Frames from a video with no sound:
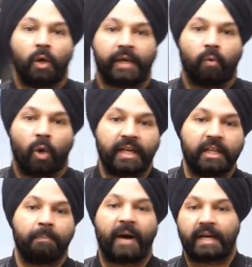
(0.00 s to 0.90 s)
Okay, what
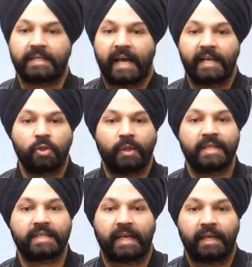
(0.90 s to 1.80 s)
are the parts? As you
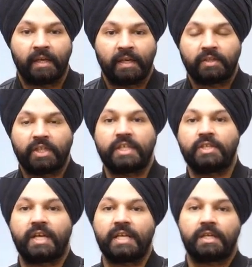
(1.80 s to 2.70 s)
can see, this
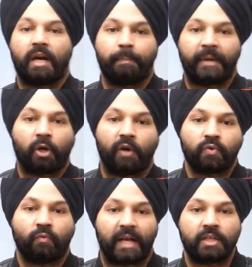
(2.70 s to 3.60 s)
is just a pic
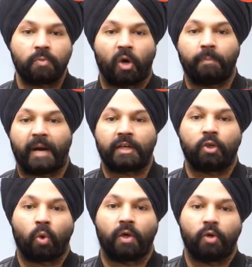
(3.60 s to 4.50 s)
of one small
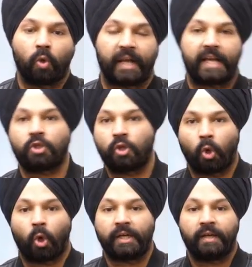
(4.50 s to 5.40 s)
part known as
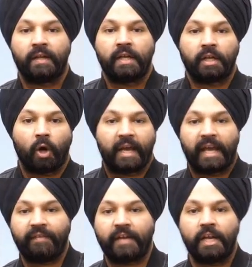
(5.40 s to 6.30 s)
node. Now
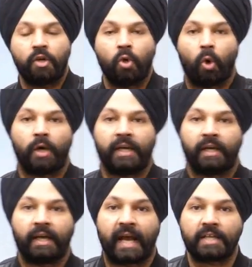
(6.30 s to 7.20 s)
every
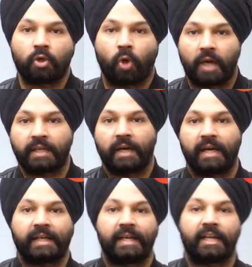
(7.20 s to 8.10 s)
node has got
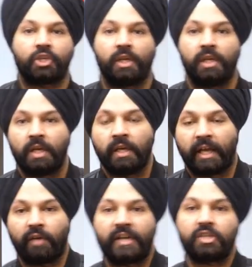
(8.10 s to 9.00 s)
a connection
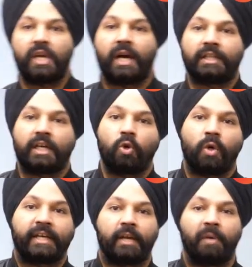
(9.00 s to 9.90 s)
in which the other
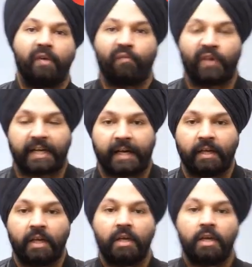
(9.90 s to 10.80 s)
node can be
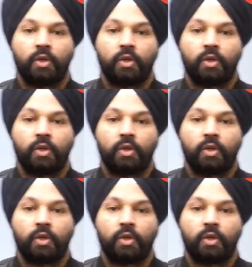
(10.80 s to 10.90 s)
fitted.